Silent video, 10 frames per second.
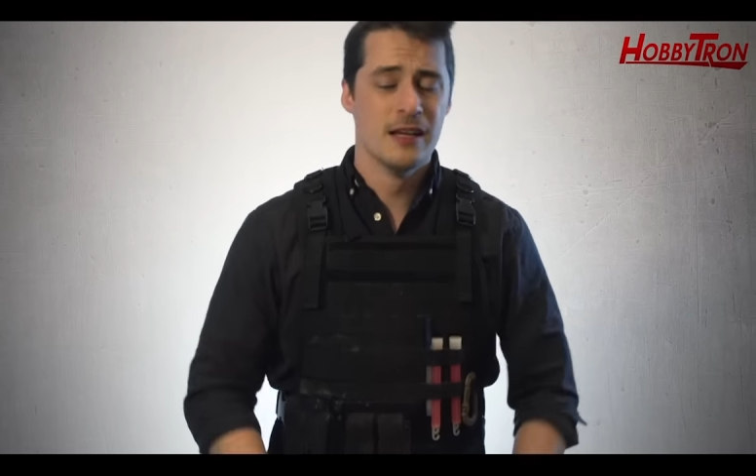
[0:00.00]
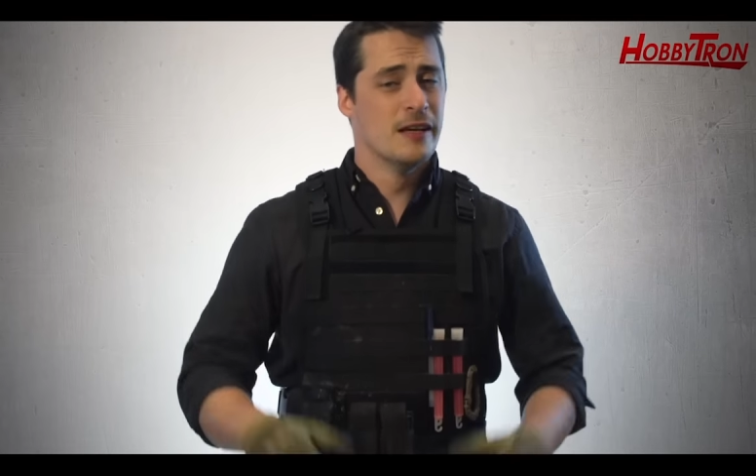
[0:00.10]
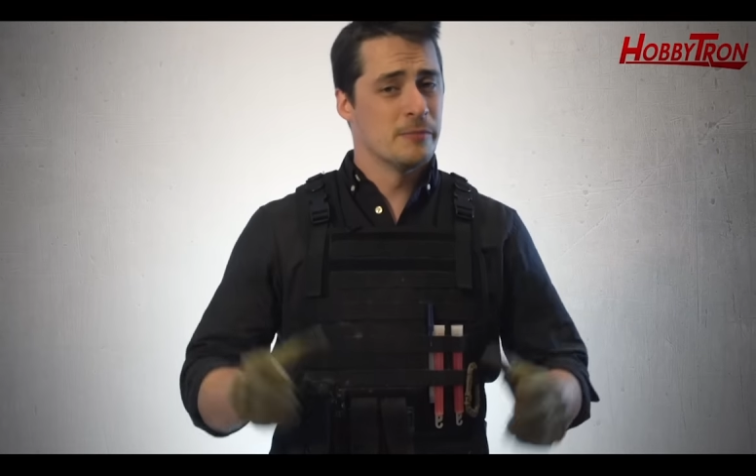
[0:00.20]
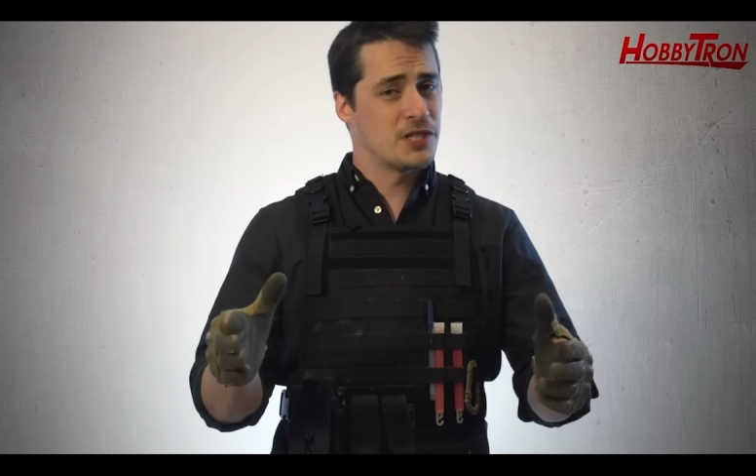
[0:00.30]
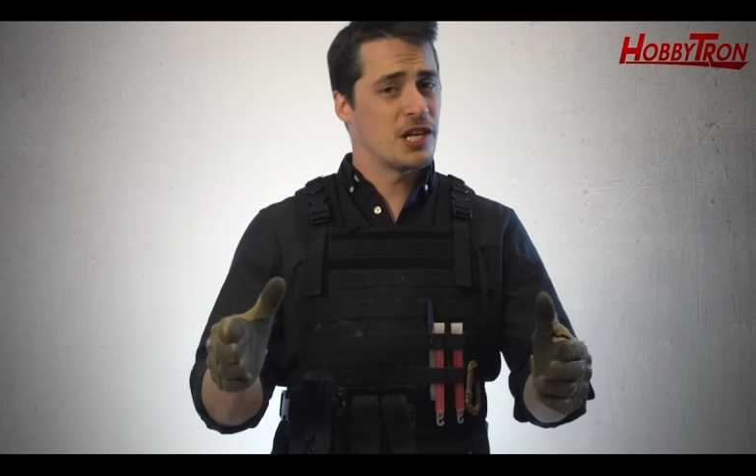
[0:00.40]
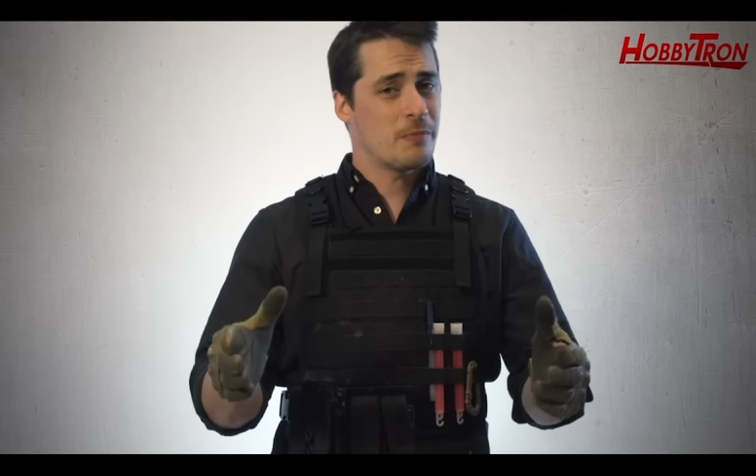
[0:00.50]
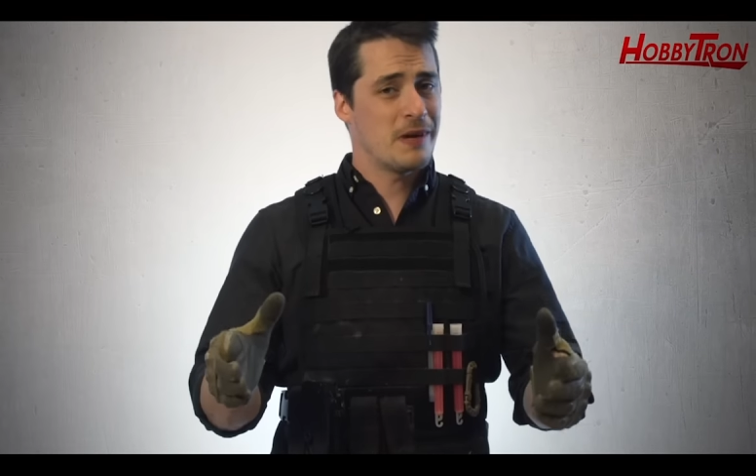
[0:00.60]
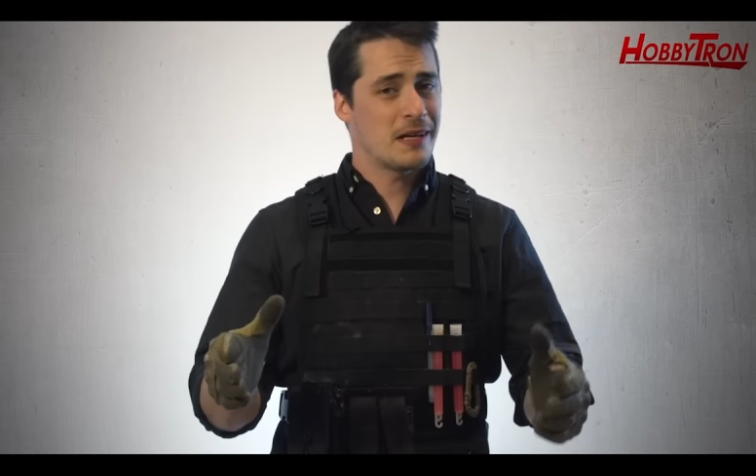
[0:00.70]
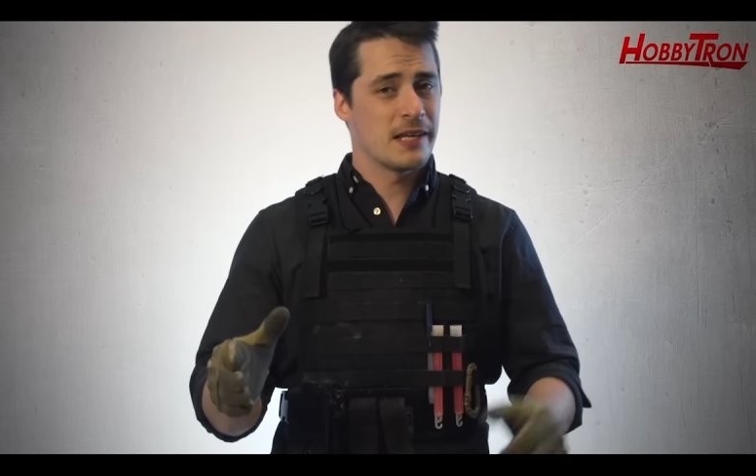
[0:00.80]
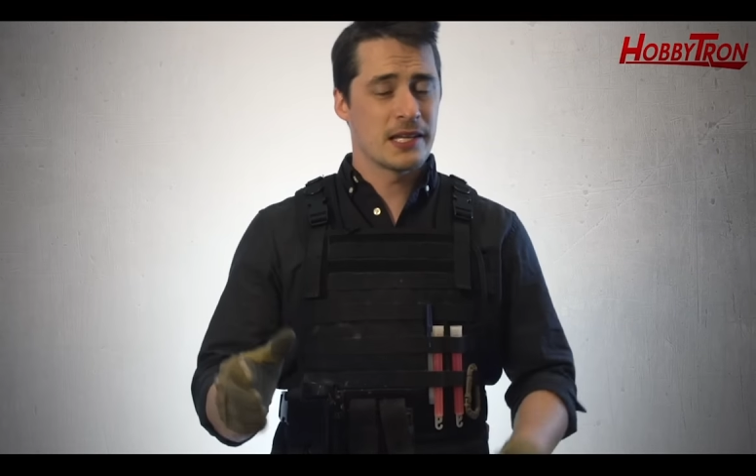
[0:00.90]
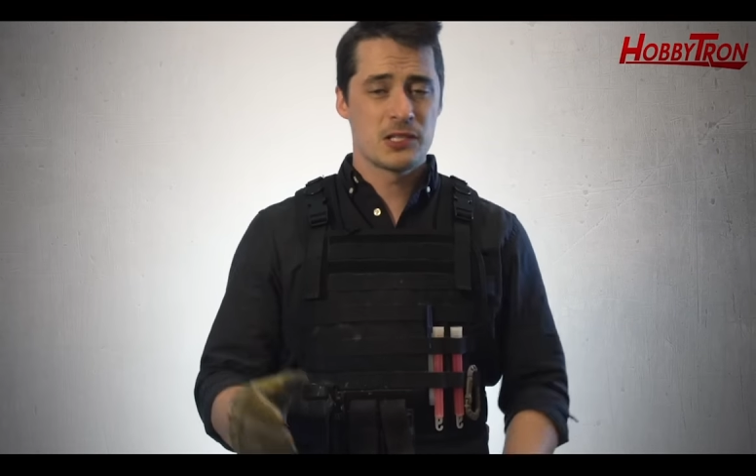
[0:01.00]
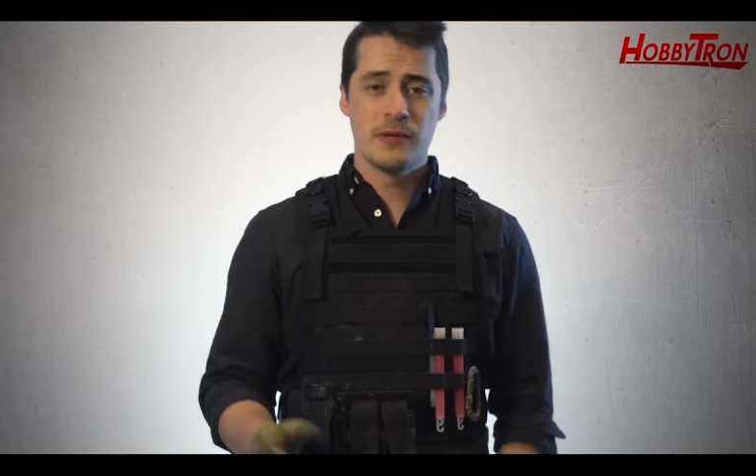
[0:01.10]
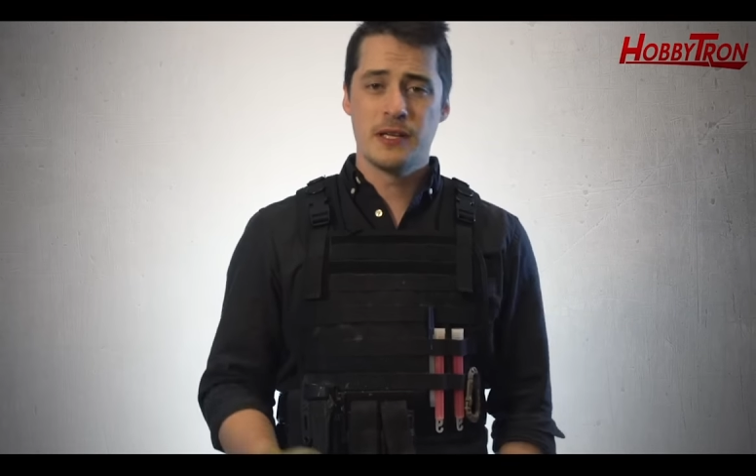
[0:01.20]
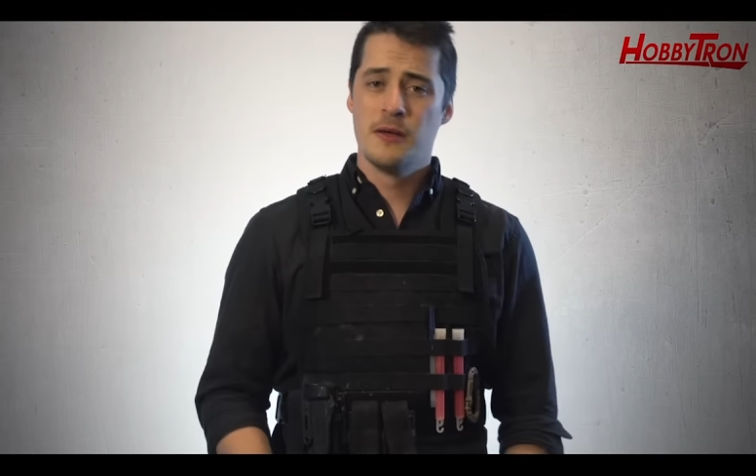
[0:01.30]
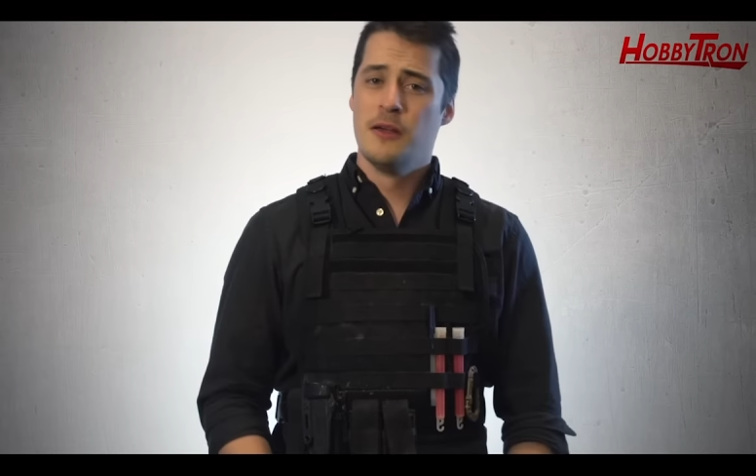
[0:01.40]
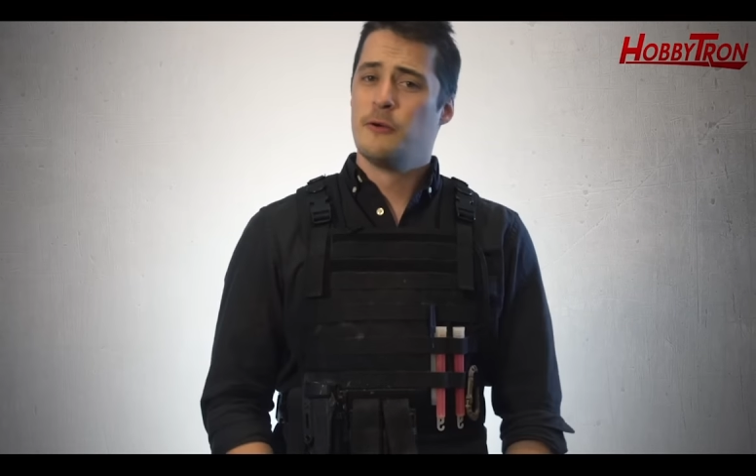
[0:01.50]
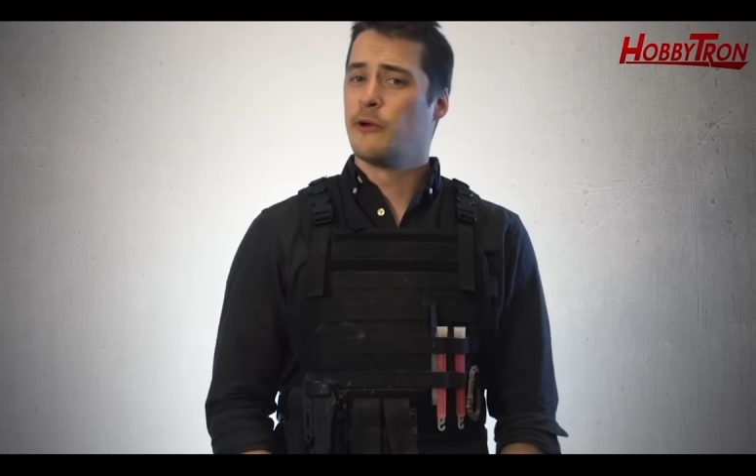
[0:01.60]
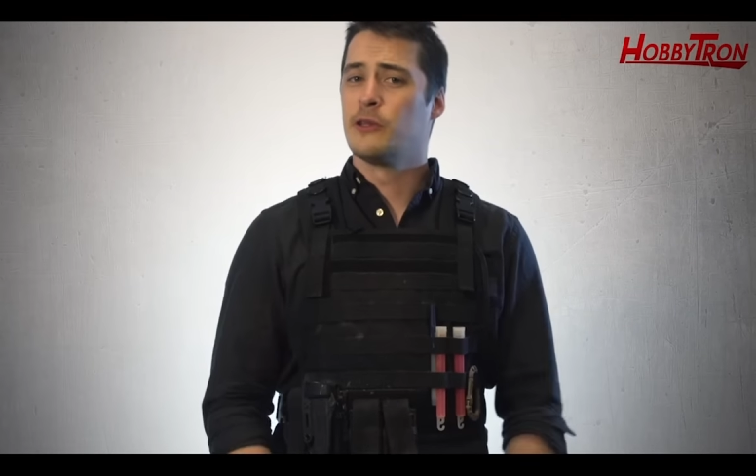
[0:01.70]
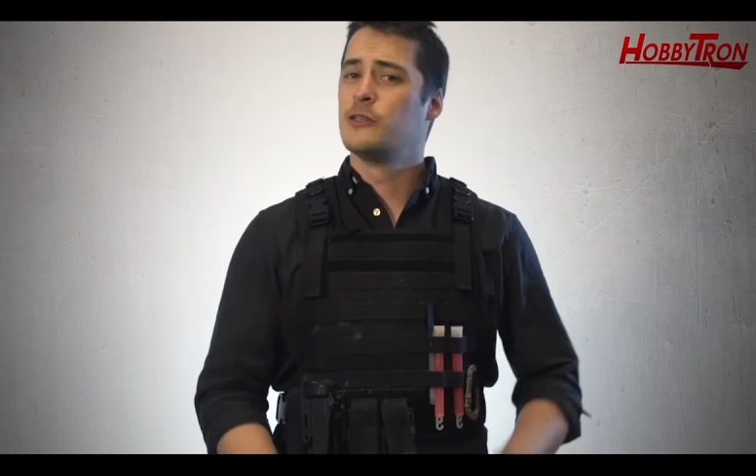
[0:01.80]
but check back next week where I'll go